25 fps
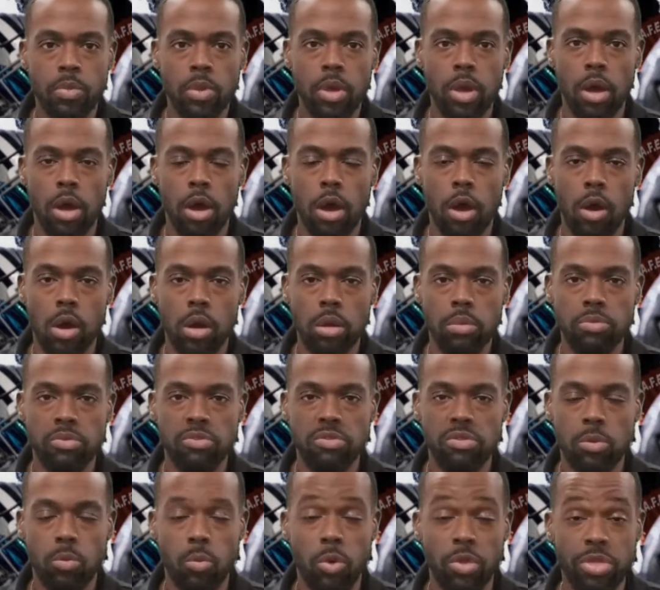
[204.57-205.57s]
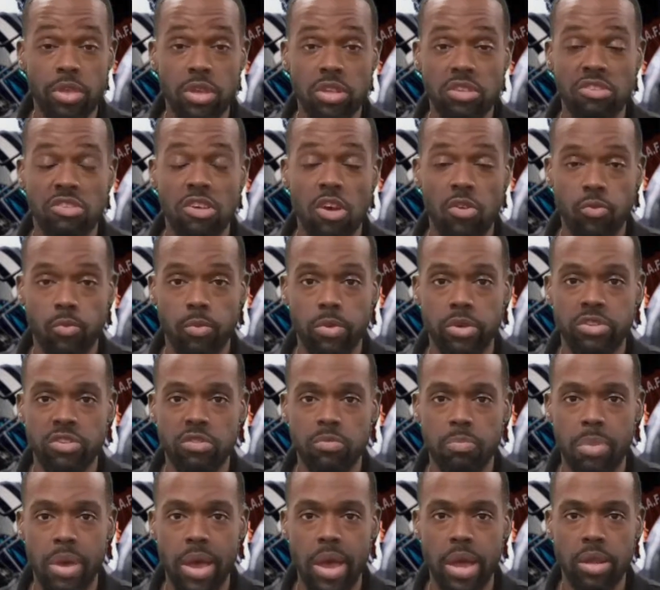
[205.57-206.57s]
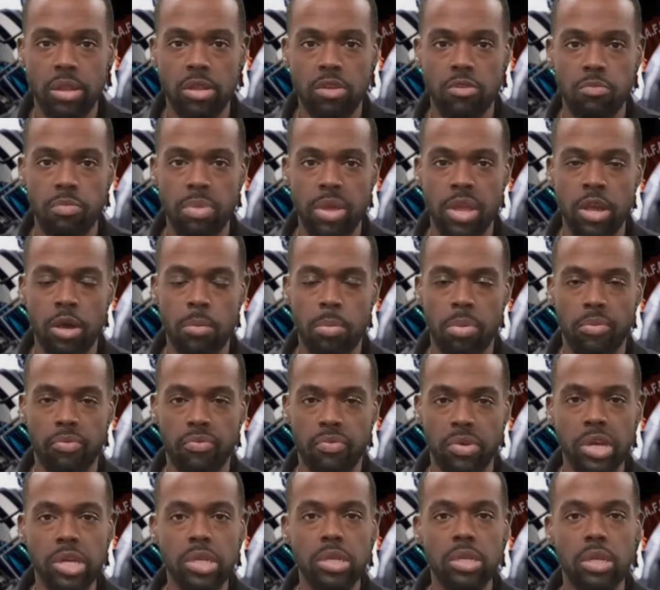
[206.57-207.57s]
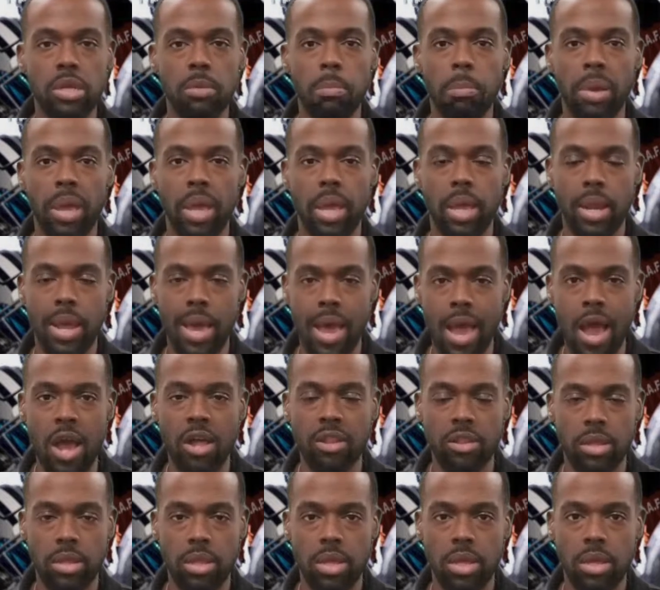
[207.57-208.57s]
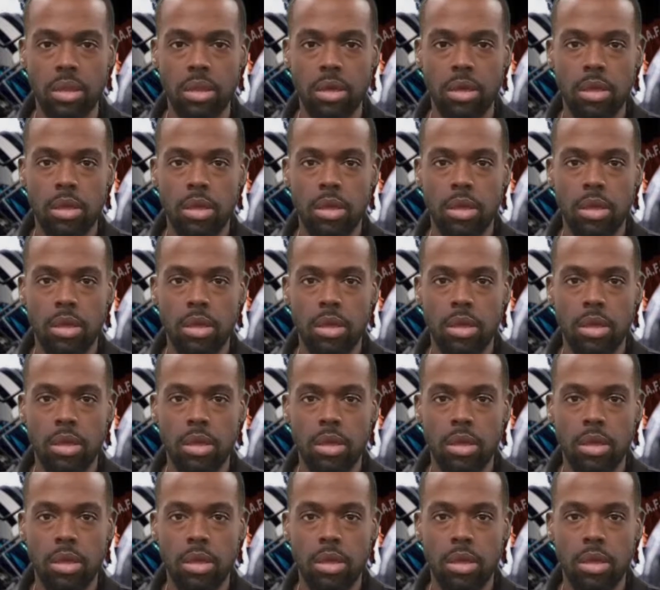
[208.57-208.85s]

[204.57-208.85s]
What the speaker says: with the self-respect of being a professionally paid athlete.